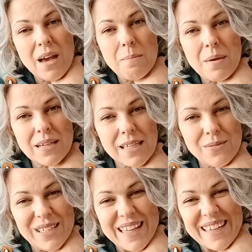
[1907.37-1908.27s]
back down
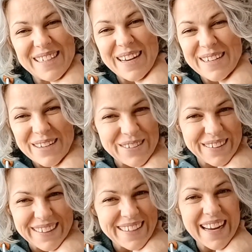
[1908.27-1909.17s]
to like
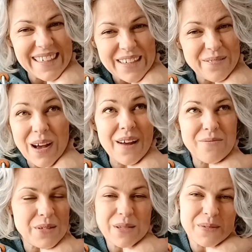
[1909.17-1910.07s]

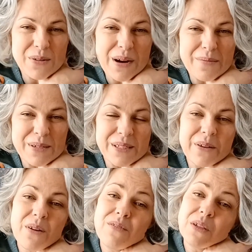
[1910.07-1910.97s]
995 subscribers. So
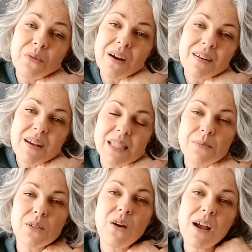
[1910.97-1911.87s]
if you are not
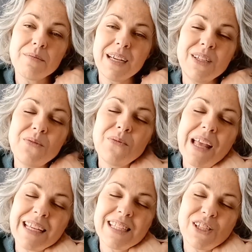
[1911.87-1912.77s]
subscribed and you
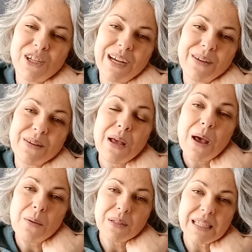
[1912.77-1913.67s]
like this channel,
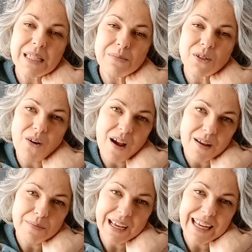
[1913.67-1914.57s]
please
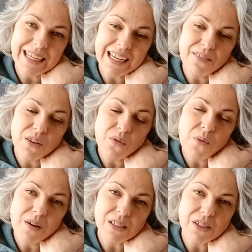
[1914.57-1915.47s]
subscribe. And if you
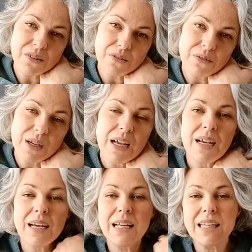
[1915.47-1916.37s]
want to
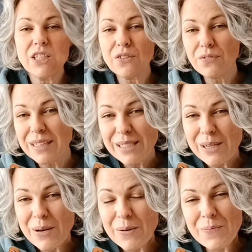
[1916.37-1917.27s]
let your friends
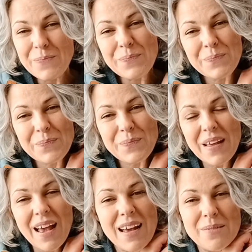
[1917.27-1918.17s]
know,
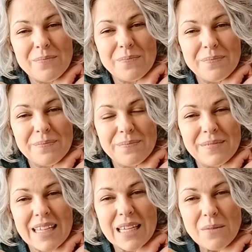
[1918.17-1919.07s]

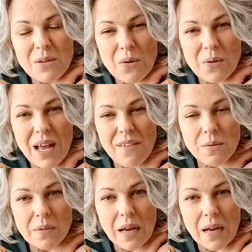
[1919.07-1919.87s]
let them know, have them